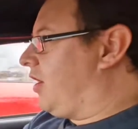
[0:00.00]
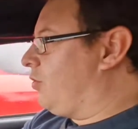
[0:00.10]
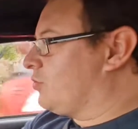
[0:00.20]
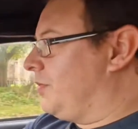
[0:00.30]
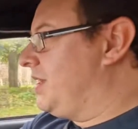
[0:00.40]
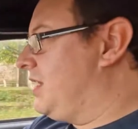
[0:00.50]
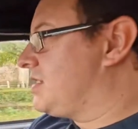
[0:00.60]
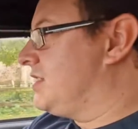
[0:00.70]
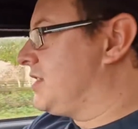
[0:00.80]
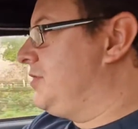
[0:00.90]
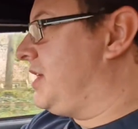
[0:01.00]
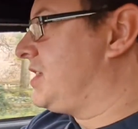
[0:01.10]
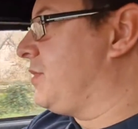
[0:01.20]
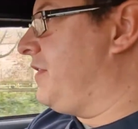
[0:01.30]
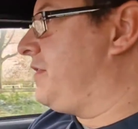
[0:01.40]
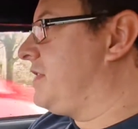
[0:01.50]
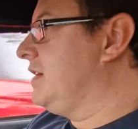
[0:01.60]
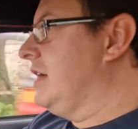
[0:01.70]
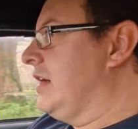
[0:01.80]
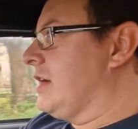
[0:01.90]
old woman in a Suzuki Swift.
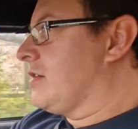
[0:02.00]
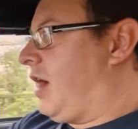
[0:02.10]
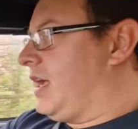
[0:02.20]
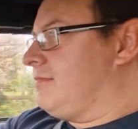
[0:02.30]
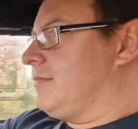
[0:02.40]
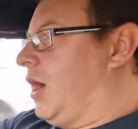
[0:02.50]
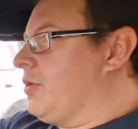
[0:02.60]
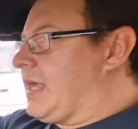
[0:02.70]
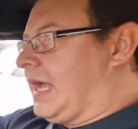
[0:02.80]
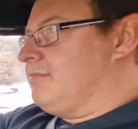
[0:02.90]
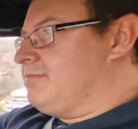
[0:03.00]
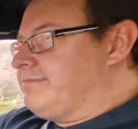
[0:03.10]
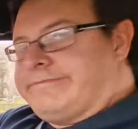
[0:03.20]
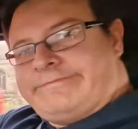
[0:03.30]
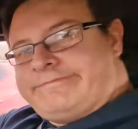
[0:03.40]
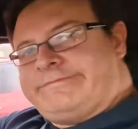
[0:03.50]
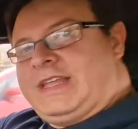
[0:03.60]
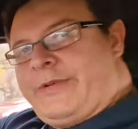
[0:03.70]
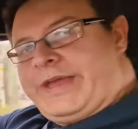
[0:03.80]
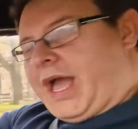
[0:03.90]
Right, okay.
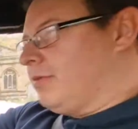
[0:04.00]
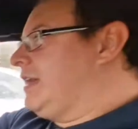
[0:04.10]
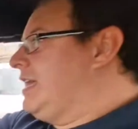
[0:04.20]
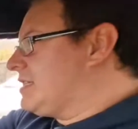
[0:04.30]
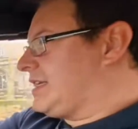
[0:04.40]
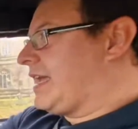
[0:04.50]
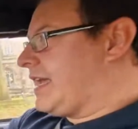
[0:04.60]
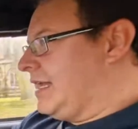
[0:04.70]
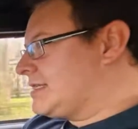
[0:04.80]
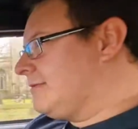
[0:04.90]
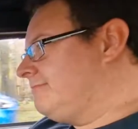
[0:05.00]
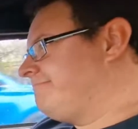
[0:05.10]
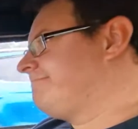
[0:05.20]
Here we go. Into second.